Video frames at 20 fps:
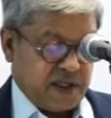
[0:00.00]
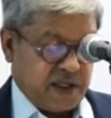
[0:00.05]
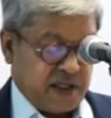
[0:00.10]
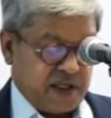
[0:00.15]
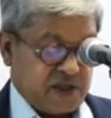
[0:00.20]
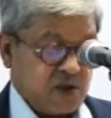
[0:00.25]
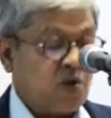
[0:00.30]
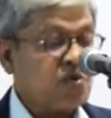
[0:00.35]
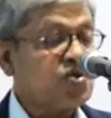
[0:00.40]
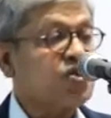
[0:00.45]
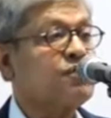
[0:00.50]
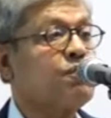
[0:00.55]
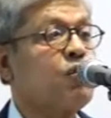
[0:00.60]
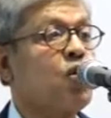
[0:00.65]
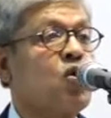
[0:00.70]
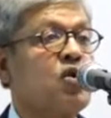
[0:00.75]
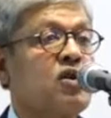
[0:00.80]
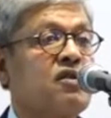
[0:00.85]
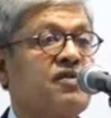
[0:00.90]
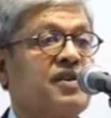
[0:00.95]
He has also
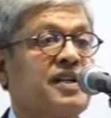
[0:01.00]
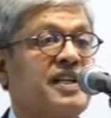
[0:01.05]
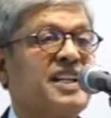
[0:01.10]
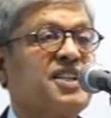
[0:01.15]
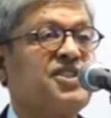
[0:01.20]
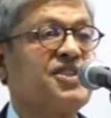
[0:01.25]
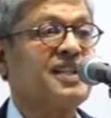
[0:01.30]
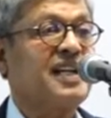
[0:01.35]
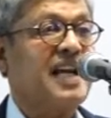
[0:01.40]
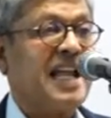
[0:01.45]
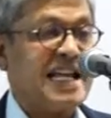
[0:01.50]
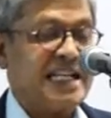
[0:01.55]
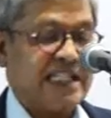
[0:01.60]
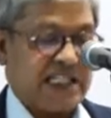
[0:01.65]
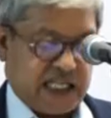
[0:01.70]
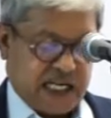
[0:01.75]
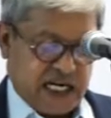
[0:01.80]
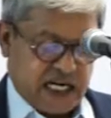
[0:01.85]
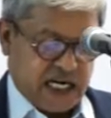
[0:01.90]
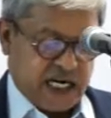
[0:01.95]
spoken of a digitalized
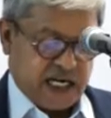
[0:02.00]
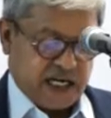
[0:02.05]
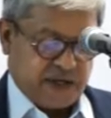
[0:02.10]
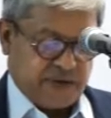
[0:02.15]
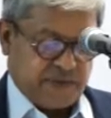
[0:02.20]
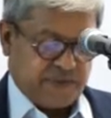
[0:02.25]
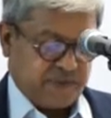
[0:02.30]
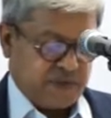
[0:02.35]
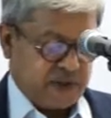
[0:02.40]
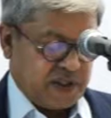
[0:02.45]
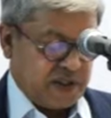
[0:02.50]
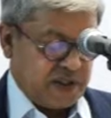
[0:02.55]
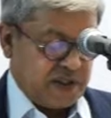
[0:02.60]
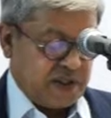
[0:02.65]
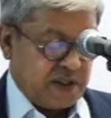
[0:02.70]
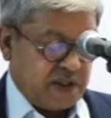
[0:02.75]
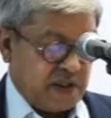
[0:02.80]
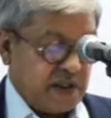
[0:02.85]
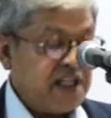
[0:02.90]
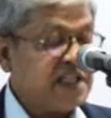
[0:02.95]
India.
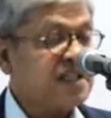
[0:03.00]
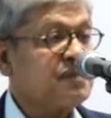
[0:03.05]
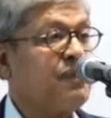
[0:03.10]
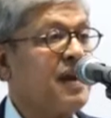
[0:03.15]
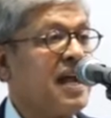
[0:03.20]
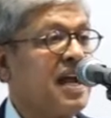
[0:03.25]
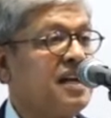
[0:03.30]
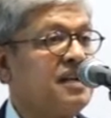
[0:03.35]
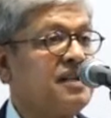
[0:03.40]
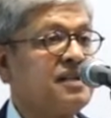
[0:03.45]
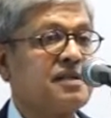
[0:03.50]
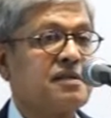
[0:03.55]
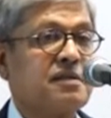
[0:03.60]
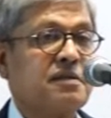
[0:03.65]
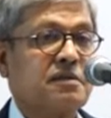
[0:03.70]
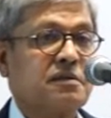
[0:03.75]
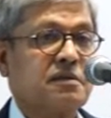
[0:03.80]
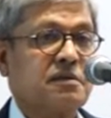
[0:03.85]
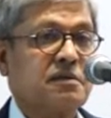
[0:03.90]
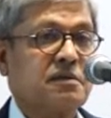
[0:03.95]
These plans
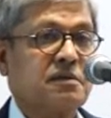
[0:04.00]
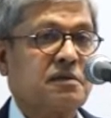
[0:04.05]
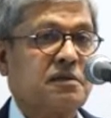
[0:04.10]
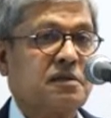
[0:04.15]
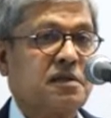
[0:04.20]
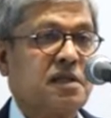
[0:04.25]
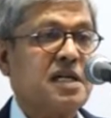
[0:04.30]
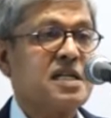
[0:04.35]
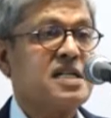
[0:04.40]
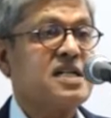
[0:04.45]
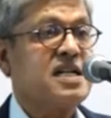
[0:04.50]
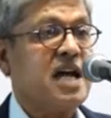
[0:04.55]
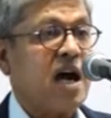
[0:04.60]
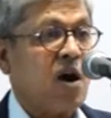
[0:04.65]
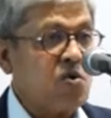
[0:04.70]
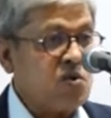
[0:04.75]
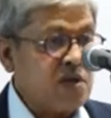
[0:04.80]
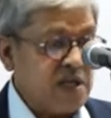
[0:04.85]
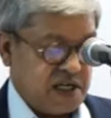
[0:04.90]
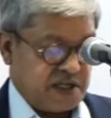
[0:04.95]

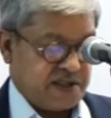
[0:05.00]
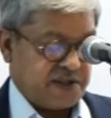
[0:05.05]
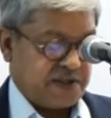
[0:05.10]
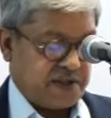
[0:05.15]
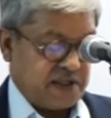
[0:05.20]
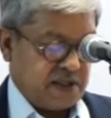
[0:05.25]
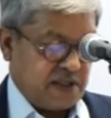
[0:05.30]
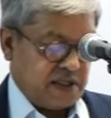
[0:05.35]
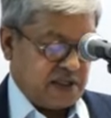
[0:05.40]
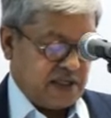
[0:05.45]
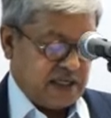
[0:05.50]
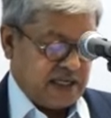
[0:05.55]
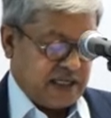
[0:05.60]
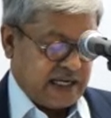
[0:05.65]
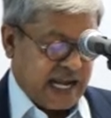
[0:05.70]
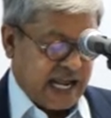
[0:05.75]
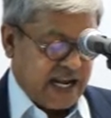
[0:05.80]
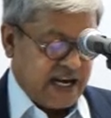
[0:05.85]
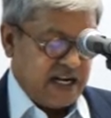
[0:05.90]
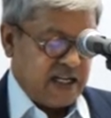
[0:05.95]
doubtless
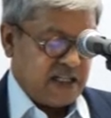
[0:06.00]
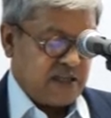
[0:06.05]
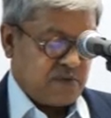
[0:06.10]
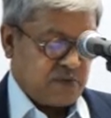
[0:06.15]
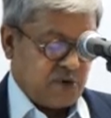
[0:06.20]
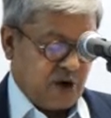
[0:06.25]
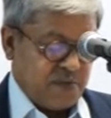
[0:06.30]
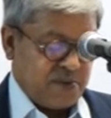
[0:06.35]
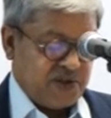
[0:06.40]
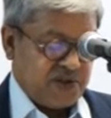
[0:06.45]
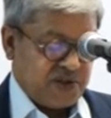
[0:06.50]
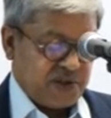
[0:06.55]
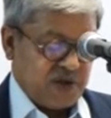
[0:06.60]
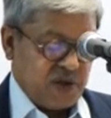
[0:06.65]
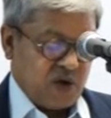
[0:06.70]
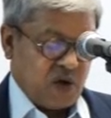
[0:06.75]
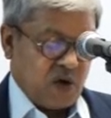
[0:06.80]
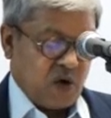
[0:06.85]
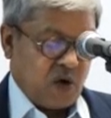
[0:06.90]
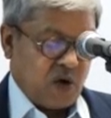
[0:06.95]
carry the promise
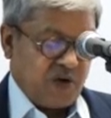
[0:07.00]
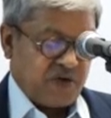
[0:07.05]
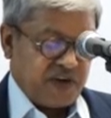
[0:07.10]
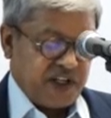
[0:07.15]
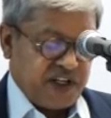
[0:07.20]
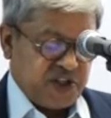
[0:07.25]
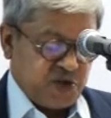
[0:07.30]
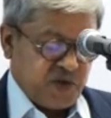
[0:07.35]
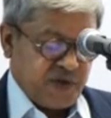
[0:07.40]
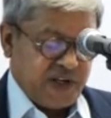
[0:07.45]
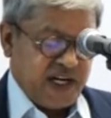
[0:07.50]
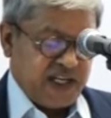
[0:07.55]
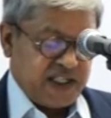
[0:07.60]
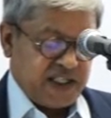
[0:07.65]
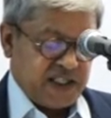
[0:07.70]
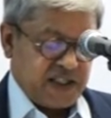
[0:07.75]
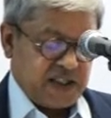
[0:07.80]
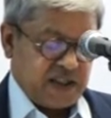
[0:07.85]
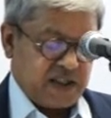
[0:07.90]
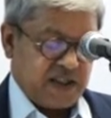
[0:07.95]
of
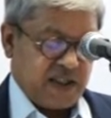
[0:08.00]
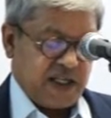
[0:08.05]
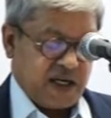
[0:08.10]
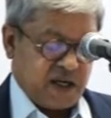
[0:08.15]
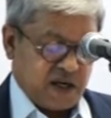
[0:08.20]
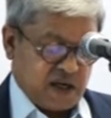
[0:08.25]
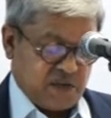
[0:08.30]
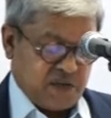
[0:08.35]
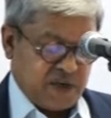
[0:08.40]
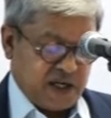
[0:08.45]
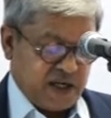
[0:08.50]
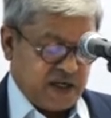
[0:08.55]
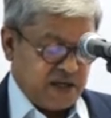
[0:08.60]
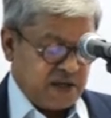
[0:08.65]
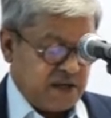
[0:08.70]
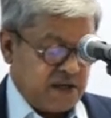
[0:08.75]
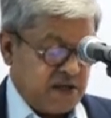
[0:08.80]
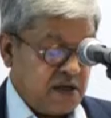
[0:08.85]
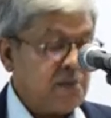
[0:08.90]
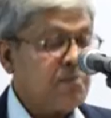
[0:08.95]
rejuvenating the economy,
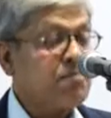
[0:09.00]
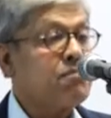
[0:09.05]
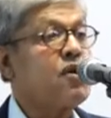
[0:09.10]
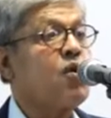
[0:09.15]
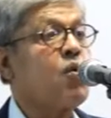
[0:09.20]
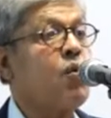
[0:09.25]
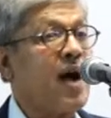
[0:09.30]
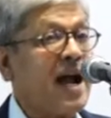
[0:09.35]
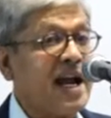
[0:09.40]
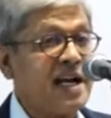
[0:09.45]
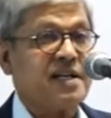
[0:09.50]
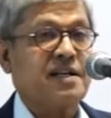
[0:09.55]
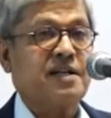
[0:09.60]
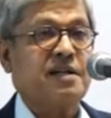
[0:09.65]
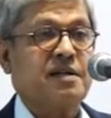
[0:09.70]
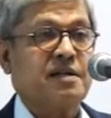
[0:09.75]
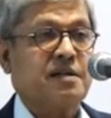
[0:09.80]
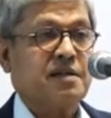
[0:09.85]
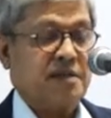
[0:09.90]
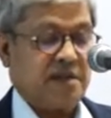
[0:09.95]
provided
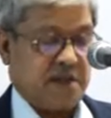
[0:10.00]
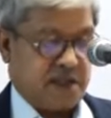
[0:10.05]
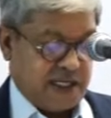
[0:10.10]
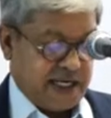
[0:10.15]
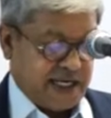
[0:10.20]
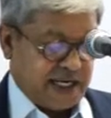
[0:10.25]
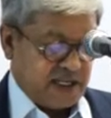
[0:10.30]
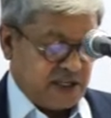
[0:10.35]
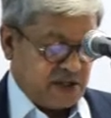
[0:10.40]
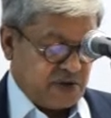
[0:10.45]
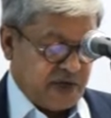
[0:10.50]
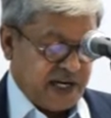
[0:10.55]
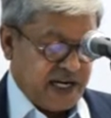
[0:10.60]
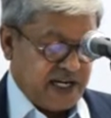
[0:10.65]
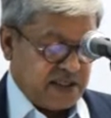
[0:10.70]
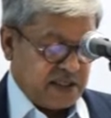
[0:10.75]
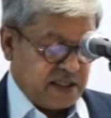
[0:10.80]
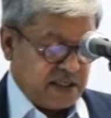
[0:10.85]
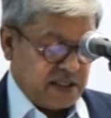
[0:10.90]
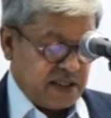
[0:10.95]
he can
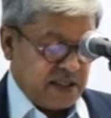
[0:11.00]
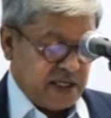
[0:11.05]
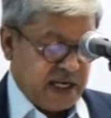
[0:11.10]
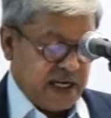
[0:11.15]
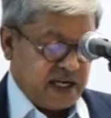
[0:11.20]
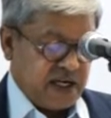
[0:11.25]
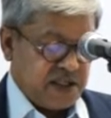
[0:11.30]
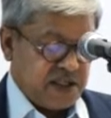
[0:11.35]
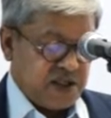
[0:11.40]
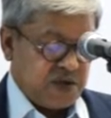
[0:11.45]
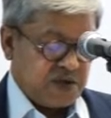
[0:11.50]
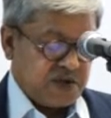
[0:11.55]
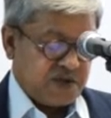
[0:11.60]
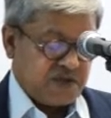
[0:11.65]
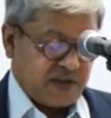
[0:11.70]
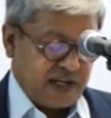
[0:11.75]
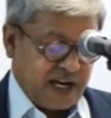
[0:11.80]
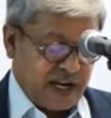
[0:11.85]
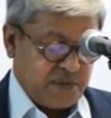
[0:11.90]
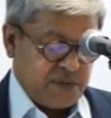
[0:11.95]
create a conducive
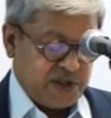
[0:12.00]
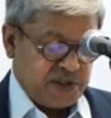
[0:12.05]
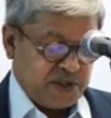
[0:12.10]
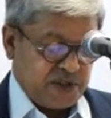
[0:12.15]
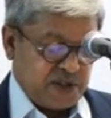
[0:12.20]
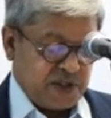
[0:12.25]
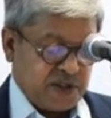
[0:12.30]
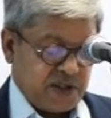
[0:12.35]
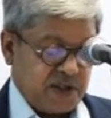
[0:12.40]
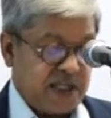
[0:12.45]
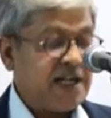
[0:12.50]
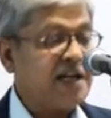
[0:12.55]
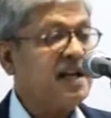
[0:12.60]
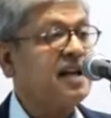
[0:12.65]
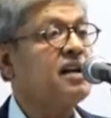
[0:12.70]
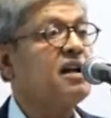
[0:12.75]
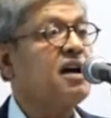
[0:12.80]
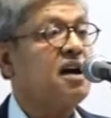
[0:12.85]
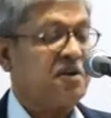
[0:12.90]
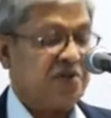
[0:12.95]
climate that
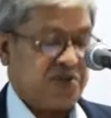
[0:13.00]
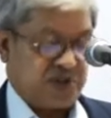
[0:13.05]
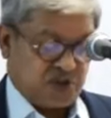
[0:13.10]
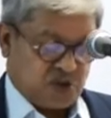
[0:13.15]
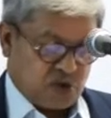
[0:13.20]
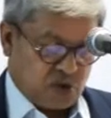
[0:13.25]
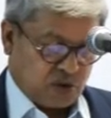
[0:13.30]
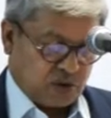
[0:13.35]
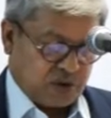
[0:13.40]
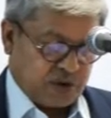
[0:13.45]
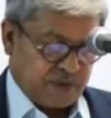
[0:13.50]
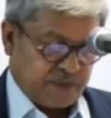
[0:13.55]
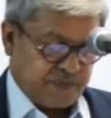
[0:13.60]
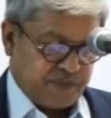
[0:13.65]
encourages growth.